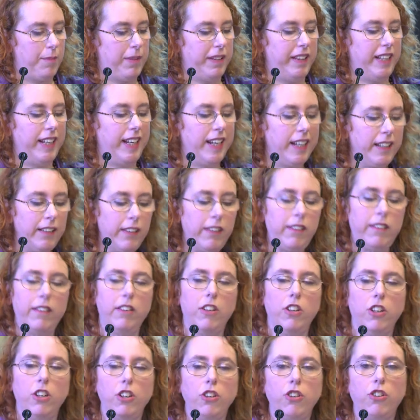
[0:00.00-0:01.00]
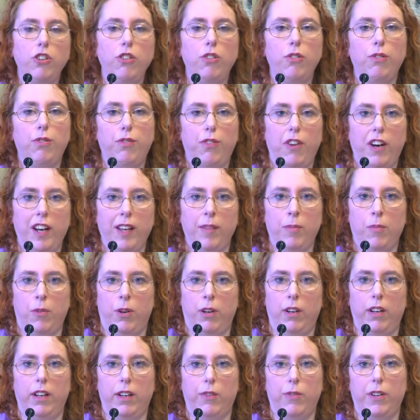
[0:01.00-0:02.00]
But the institutional
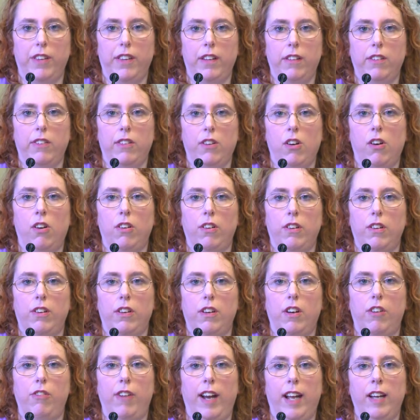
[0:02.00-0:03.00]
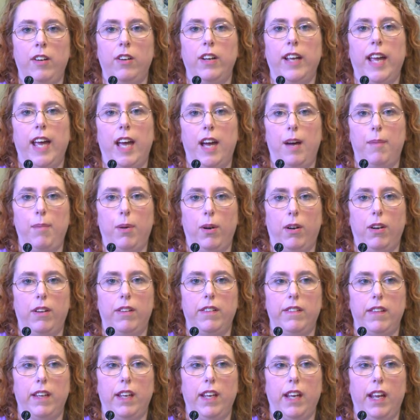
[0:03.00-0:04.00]
framework within Scotland around care
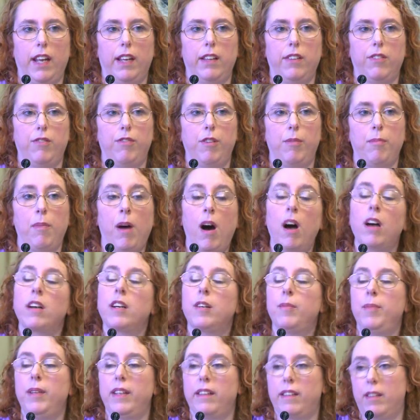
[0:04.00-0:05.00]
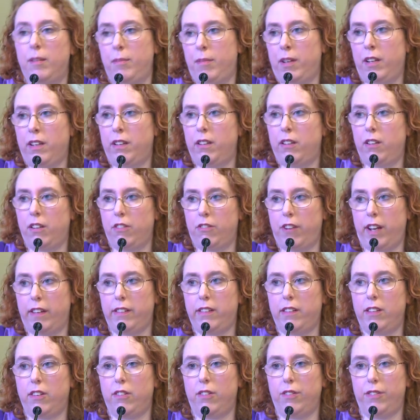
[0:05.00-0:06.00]
policy is remarkably similar to the
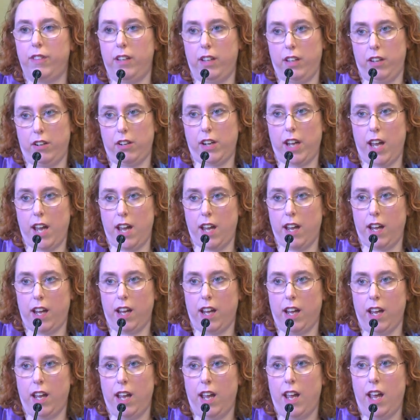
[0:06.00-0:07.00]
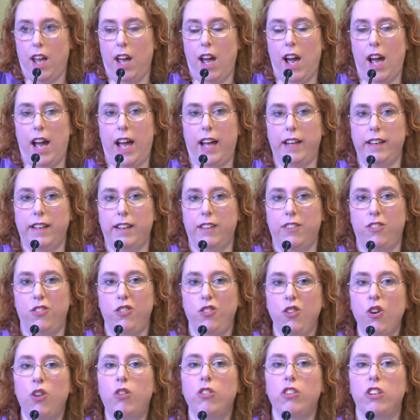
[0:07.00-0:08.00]
rest of the UK and has
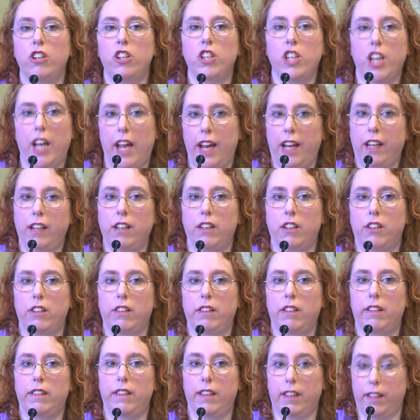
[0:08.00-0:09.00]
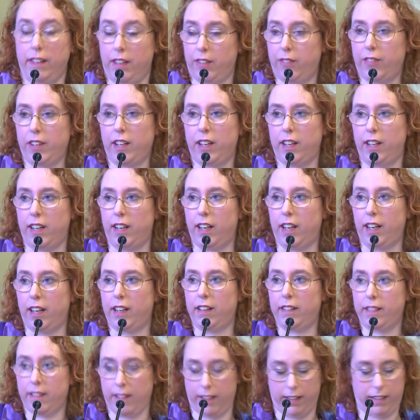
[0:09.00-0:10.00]
not changed significantly
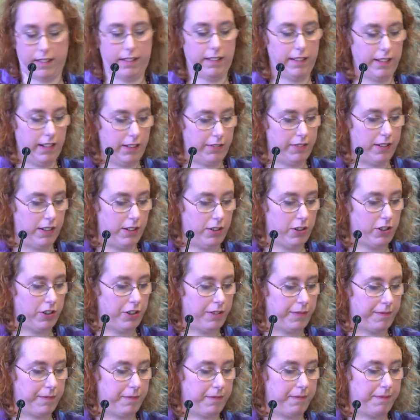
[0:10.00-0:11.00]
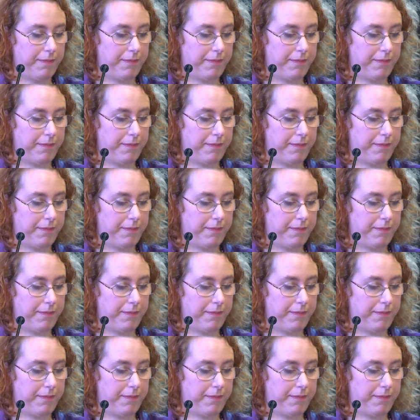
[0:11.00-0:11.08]
since devolution.